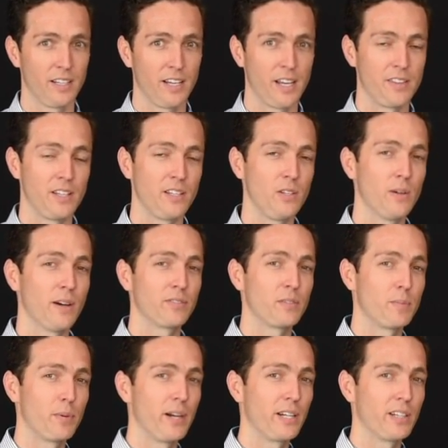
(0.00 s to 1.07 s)
and then you have
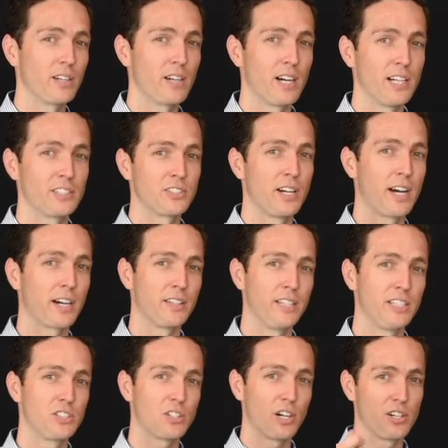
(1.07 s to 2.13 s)
to break your contract and
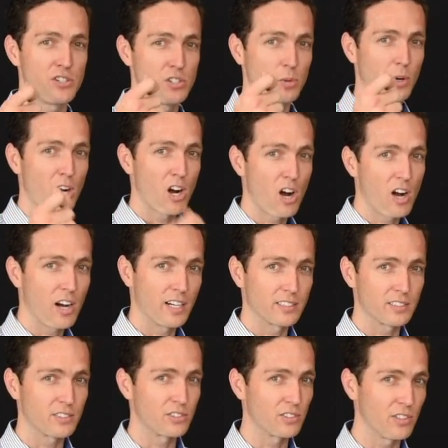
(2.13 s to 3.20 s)
they charge you a
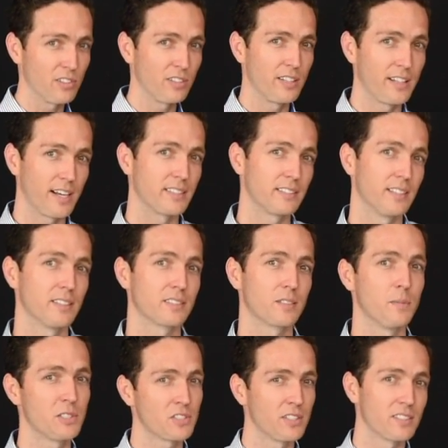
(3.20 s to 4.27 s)
cost, certainly that sales
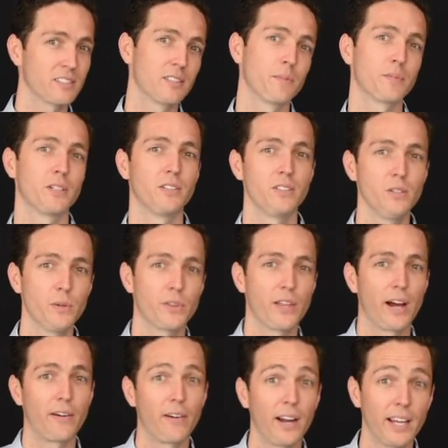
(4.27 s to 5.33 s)
commission has something to do with
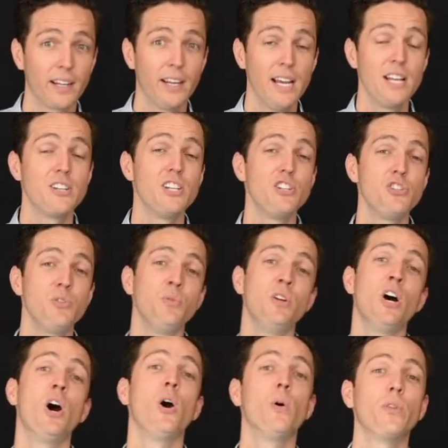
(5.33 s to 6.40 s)
that, right? Did you
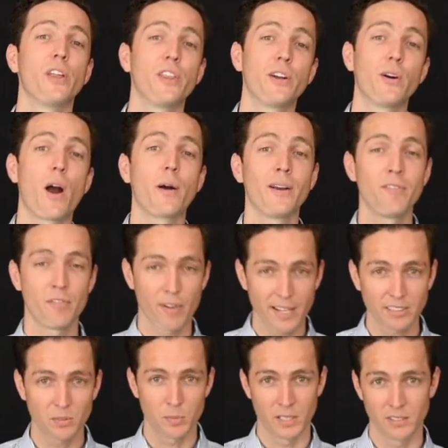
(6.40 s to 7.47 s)
know that there are
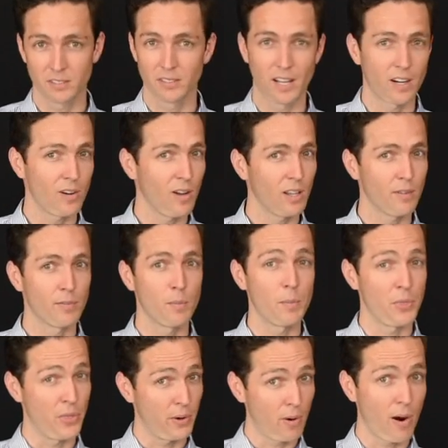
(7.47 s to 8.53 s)
investments, not all of them,
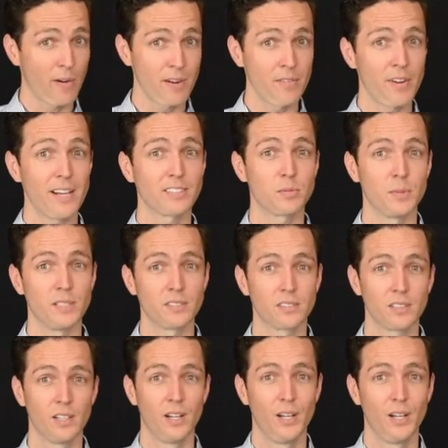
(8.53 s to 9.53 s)
but there are investments